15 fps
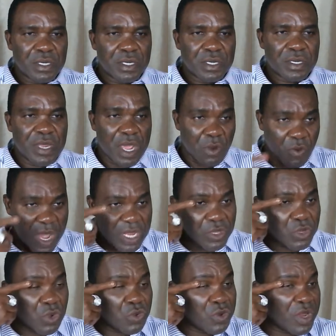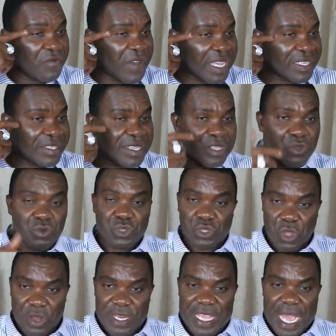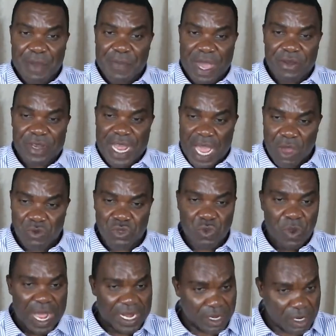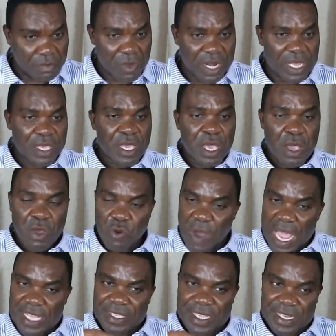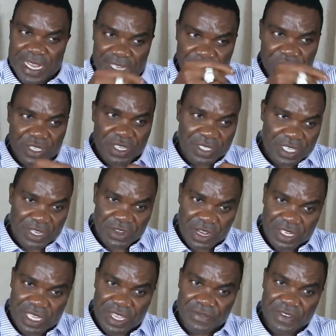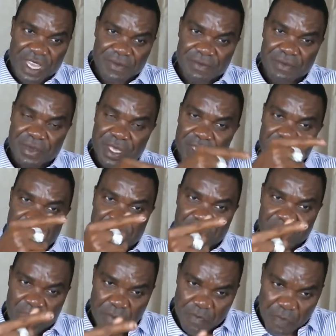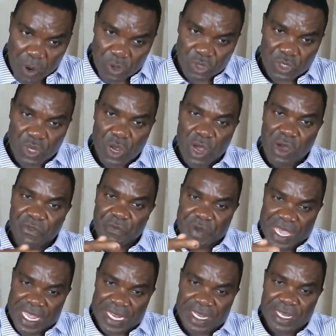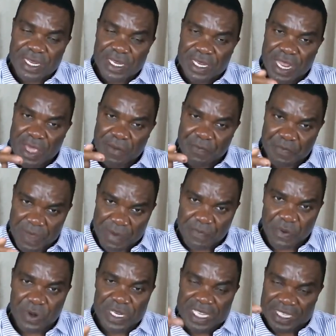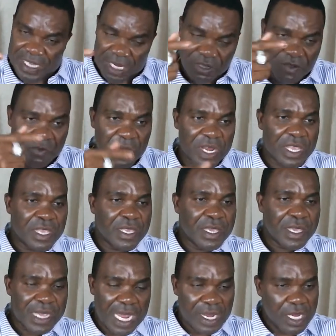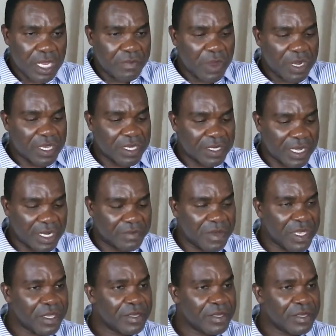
They went to university to study about how to handle money. Why is it that Jesus did not give them the post of being the people in charge of money? Can anybody tell me?